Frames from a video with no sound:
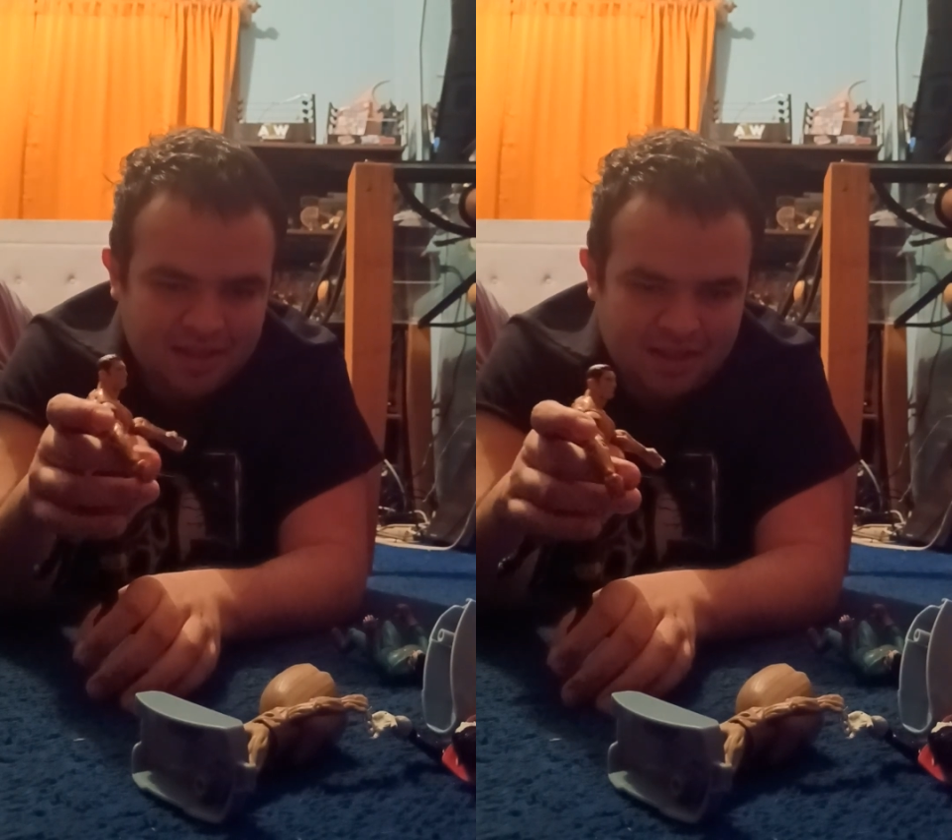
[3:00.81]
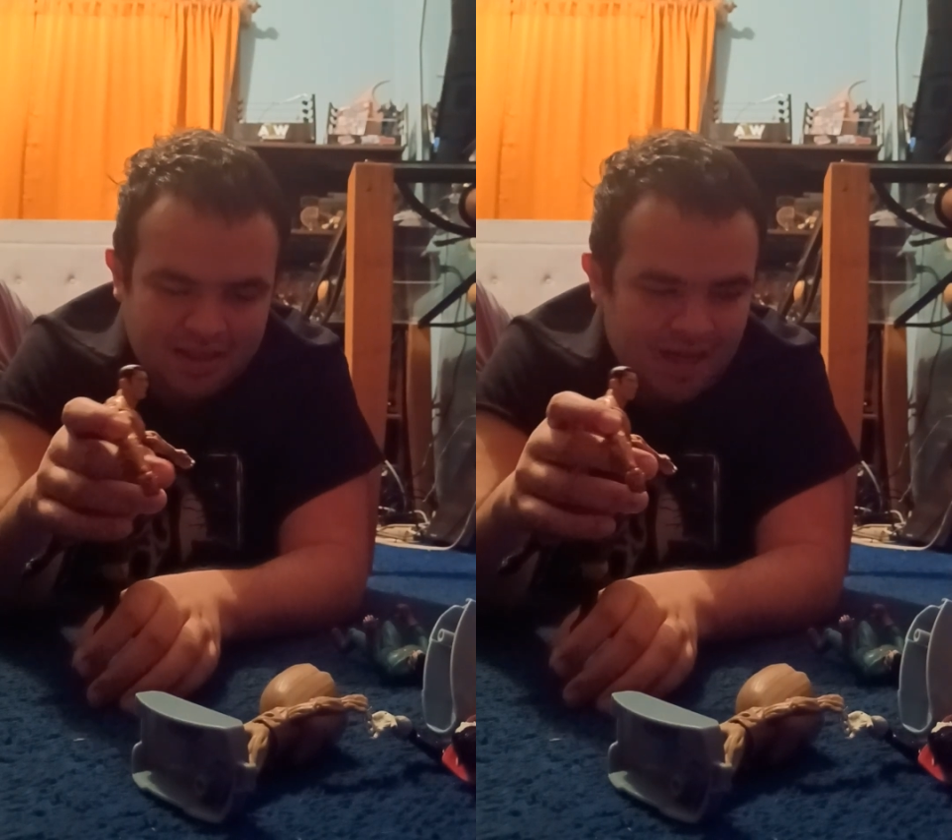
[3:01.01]

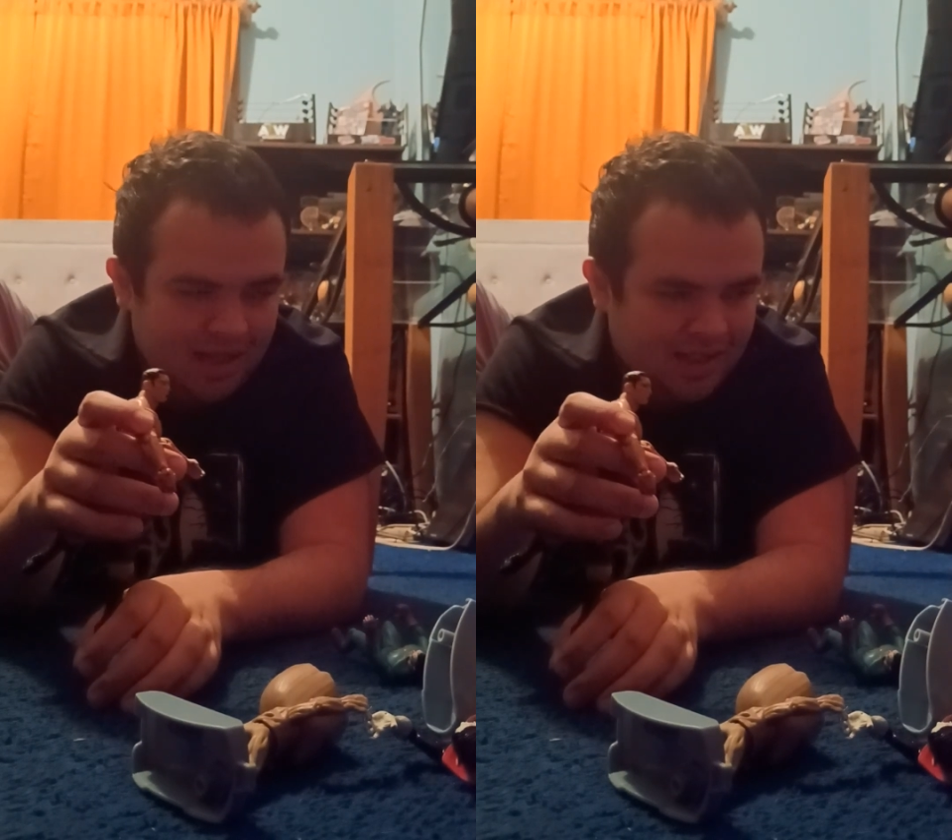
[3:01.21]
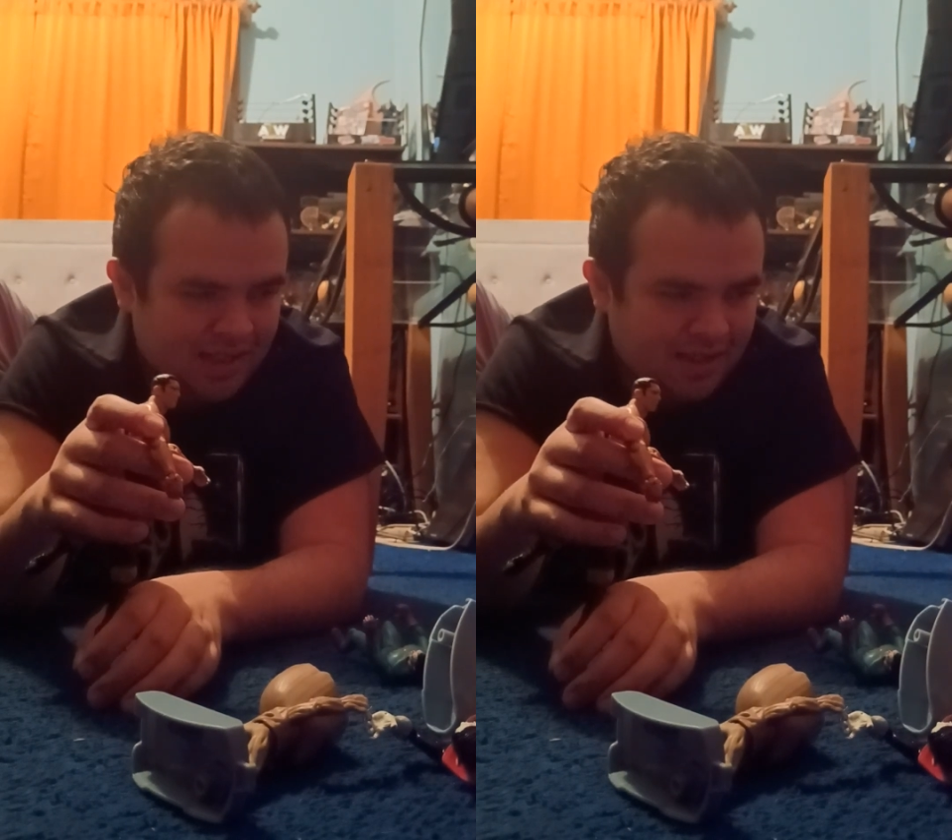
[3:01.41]

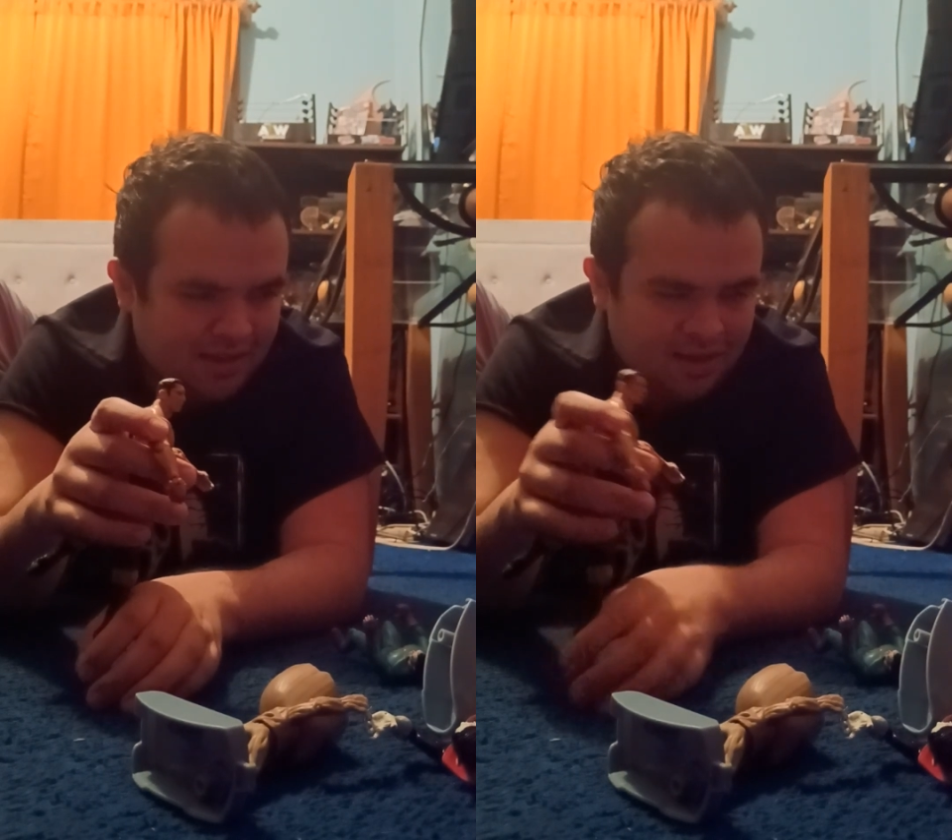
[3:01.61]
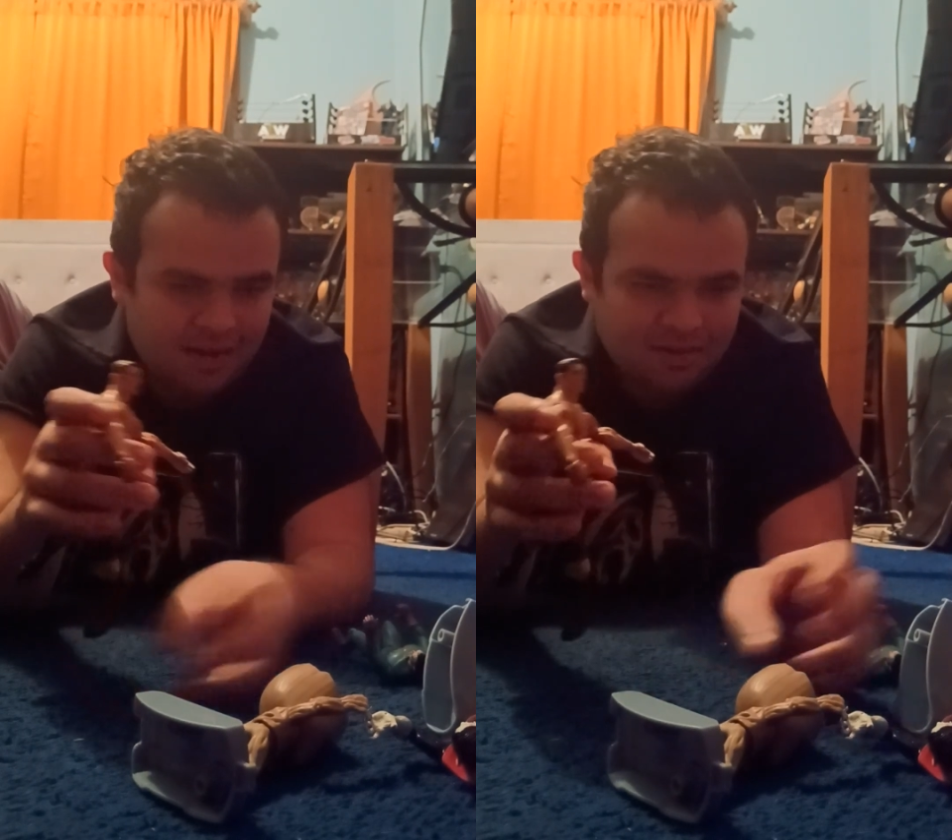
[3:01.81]
knocked out
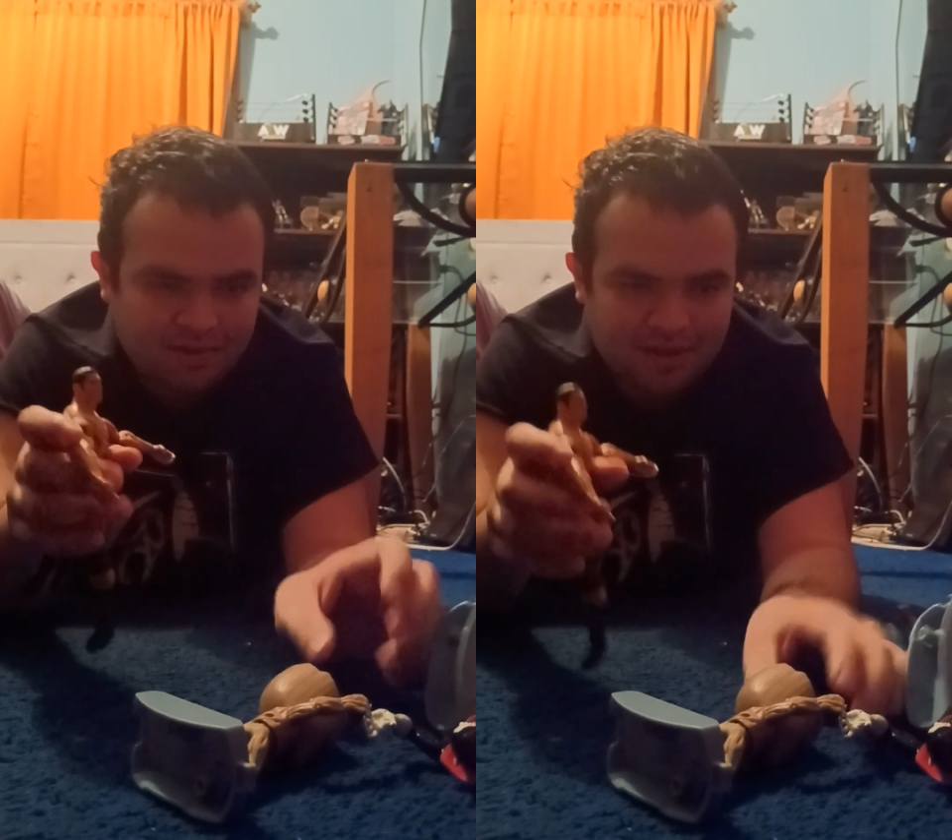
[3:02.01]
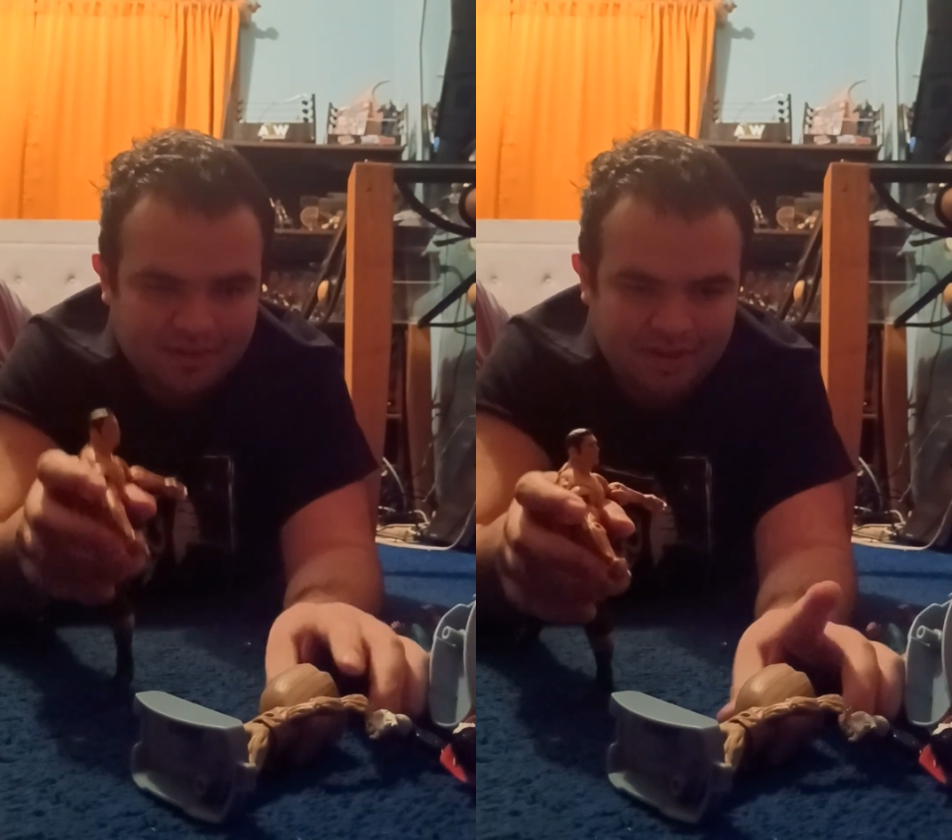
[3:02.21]

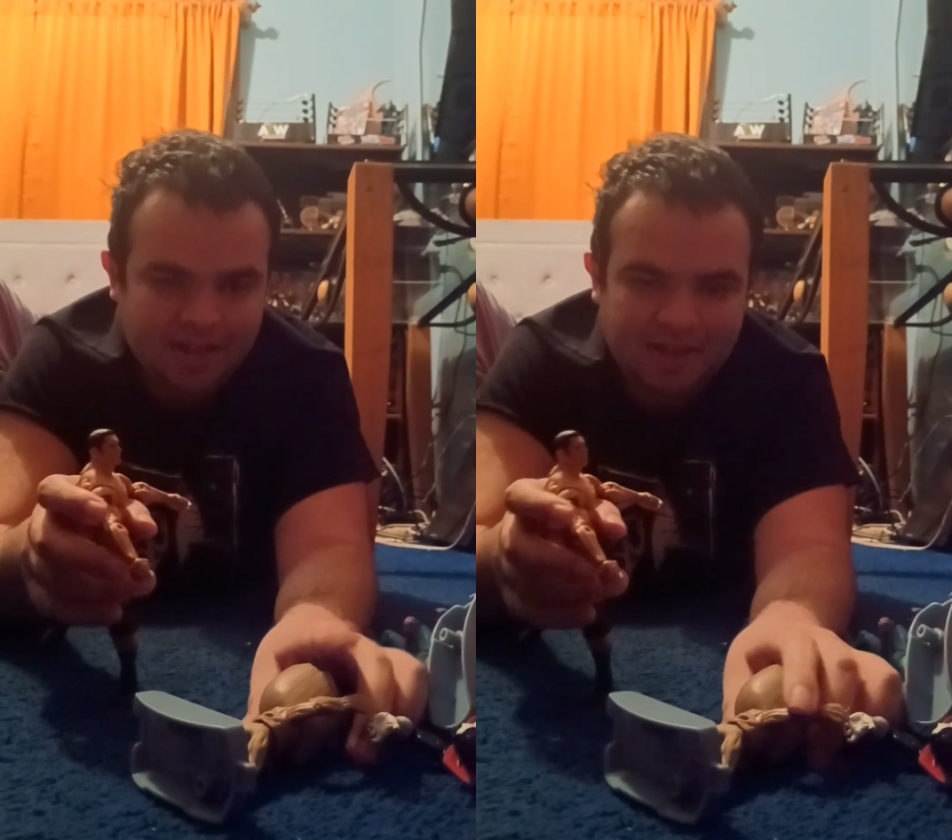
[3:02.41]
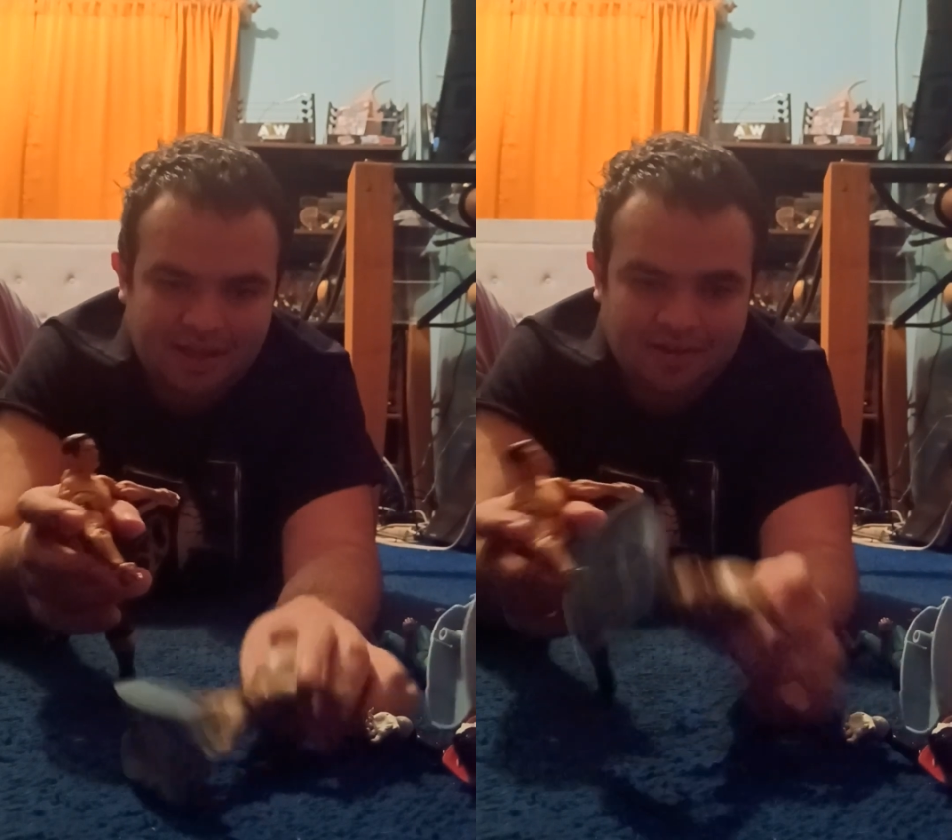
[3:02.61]

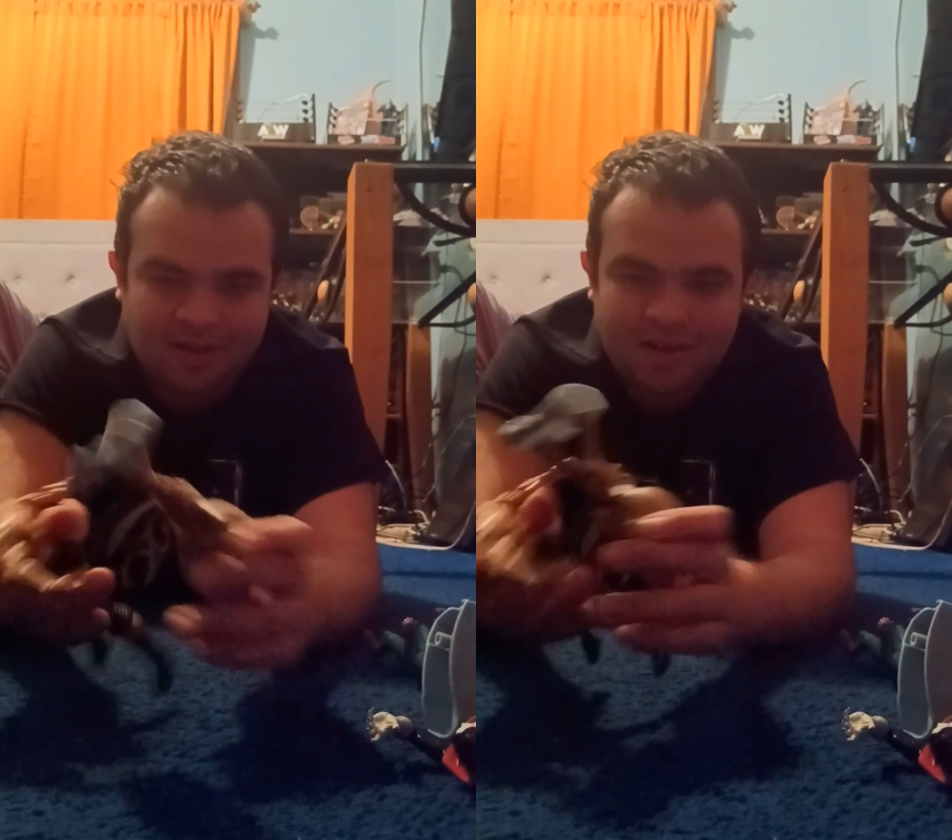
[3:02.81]
Raphael.